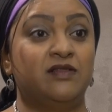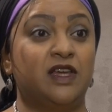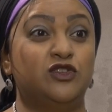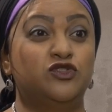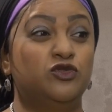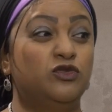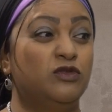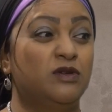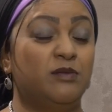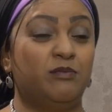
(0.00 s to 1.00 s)
they
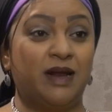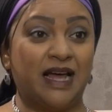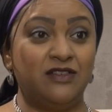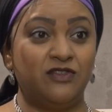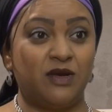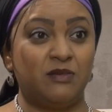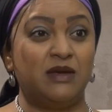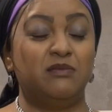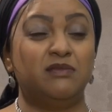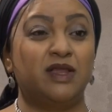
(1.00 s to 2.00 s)
drew blood from
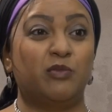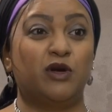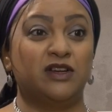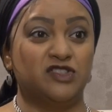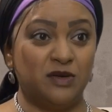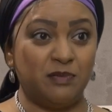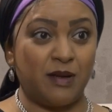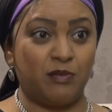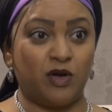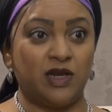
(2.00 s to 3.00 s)
him, they put a drip
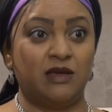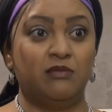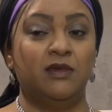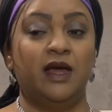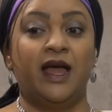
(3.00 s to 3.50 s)
up on him,